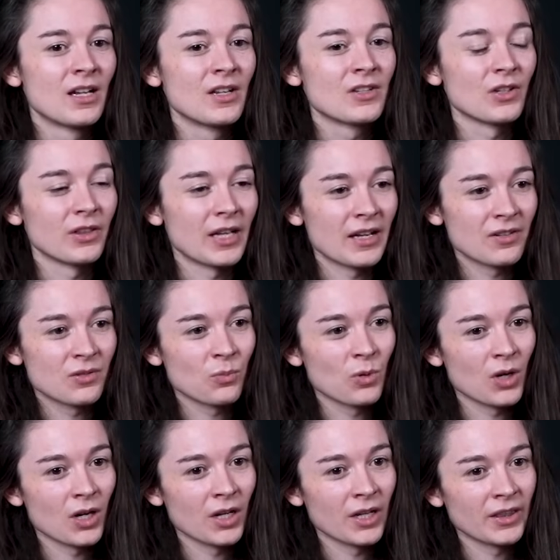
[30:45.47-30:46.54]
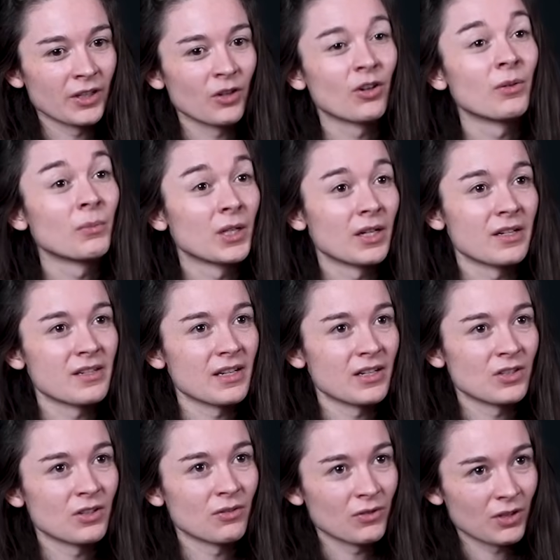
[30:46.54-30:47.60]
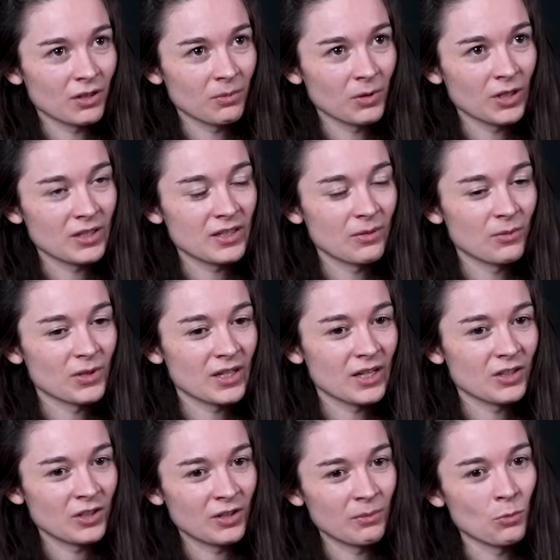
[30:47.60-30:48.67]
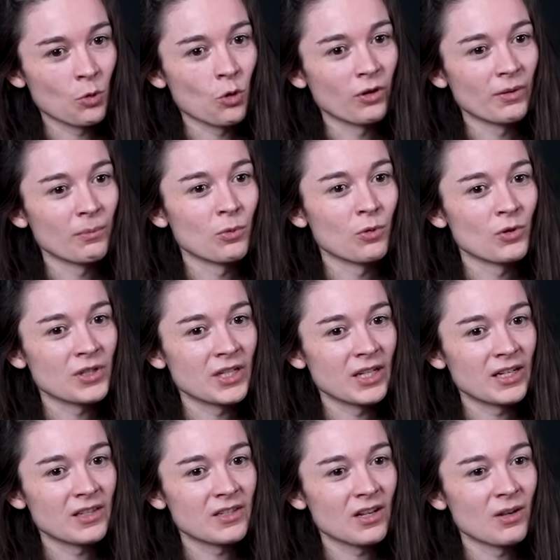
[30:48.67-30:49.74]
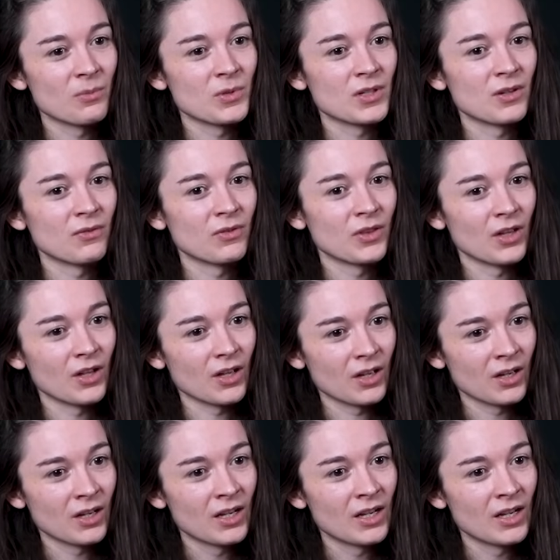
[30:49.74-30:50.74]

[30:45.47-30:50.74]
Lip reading: So that's why the criminalization of the community was actually more important in terms of the